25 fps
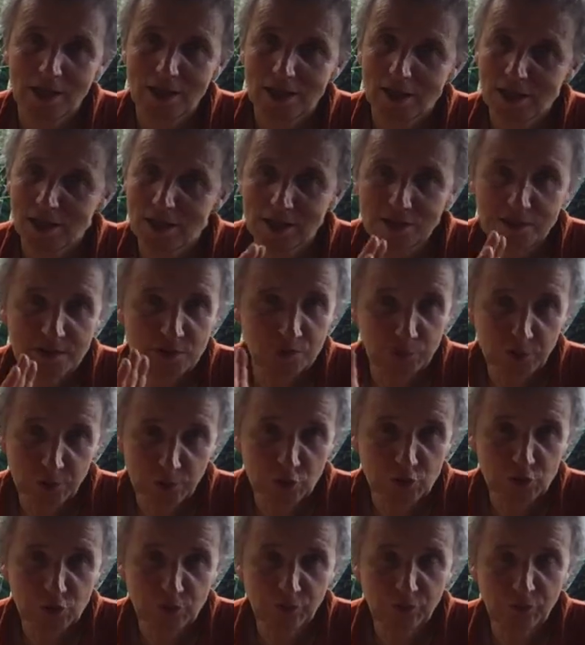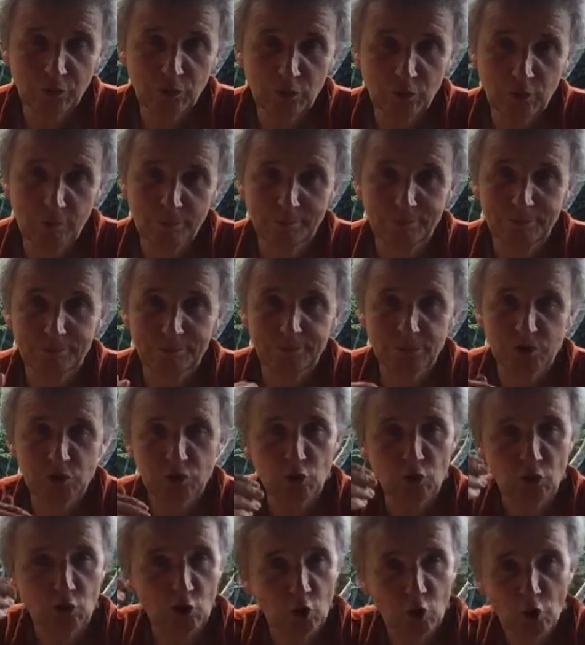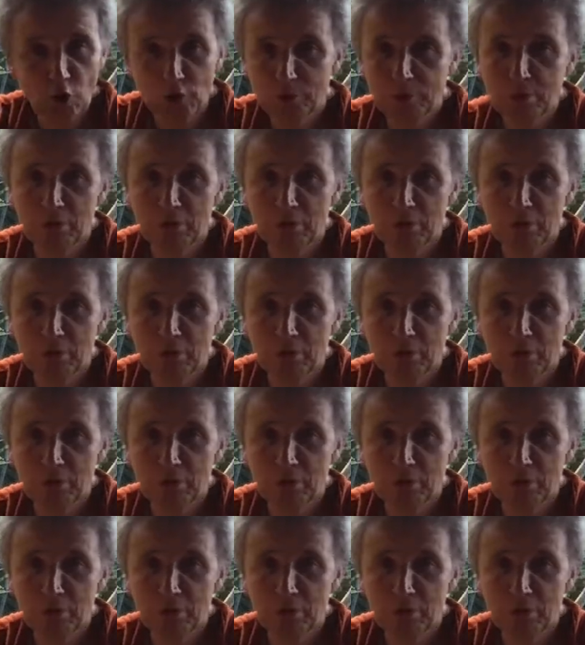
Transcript: It's beautiful to learn